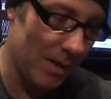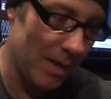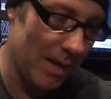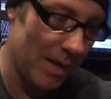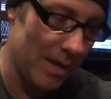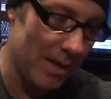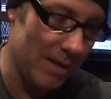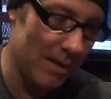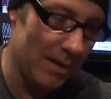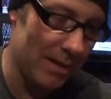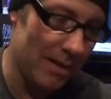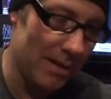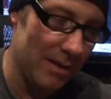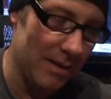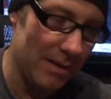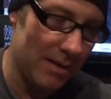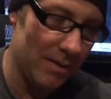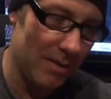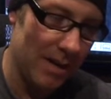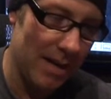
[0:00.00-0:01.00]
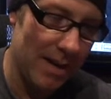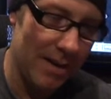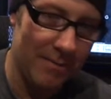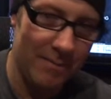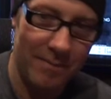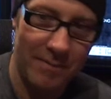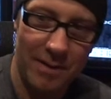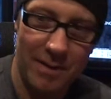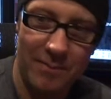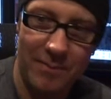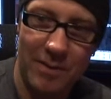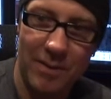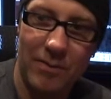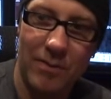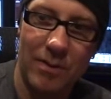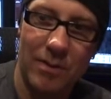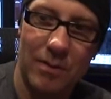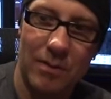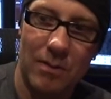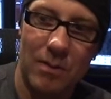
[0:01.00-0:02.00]
and uh, you know I have, I have
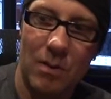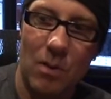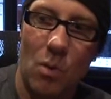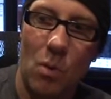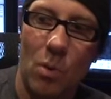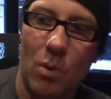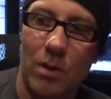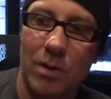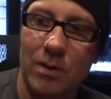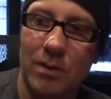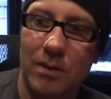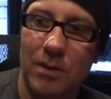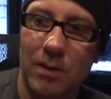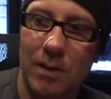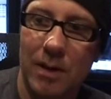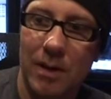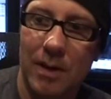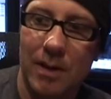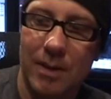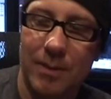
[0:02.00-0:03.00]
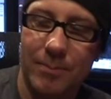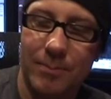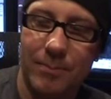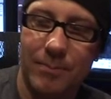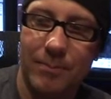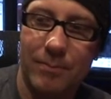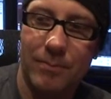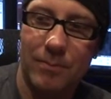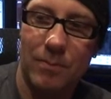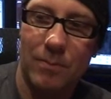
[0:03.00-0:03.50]
different horn um,